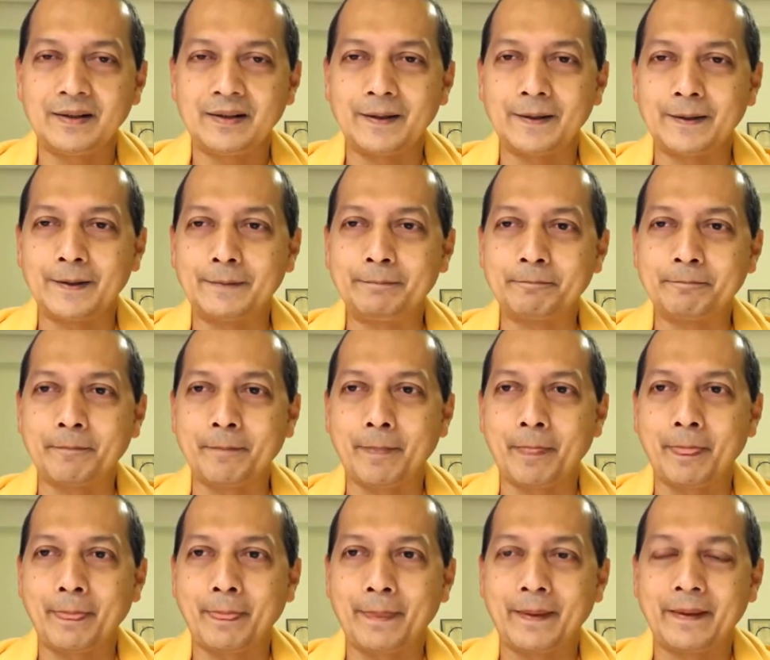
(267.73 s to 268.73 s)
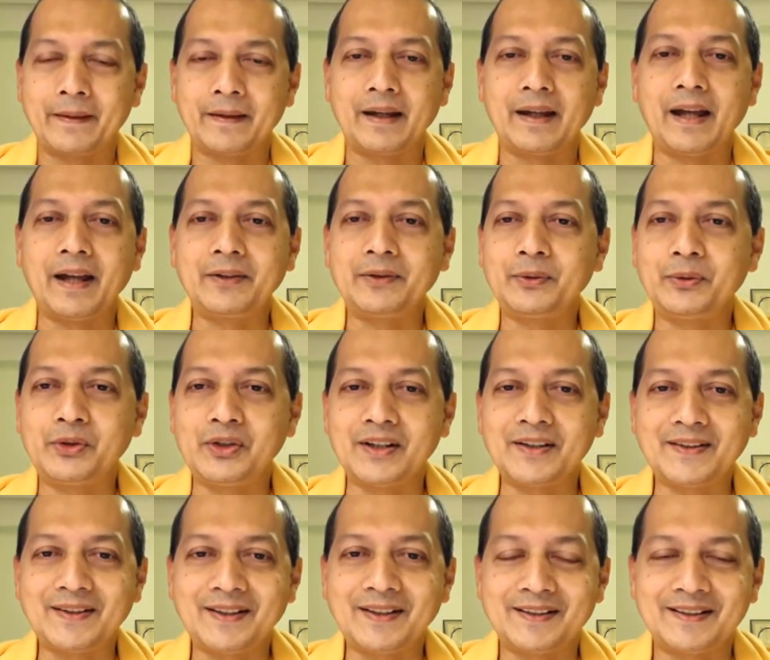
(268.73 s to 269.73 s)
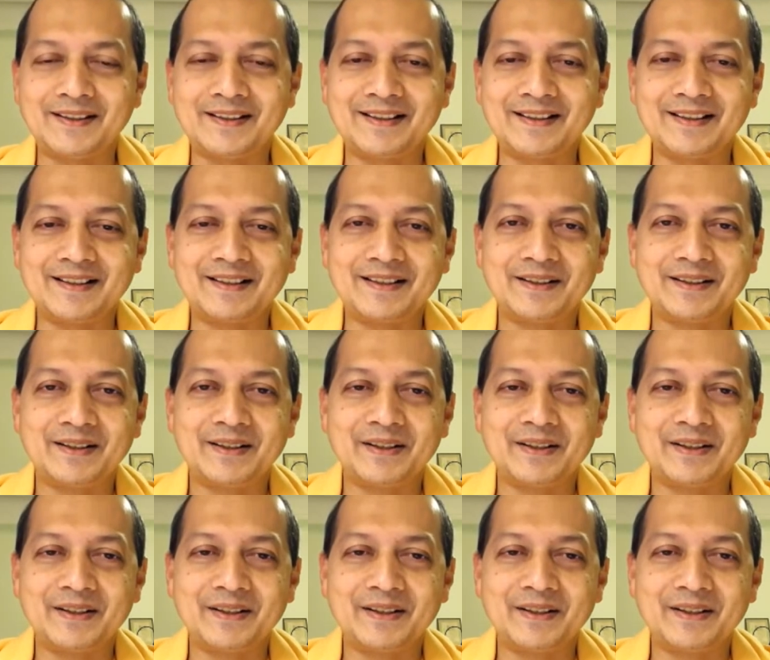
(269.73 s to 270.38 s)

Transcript: As you just heard,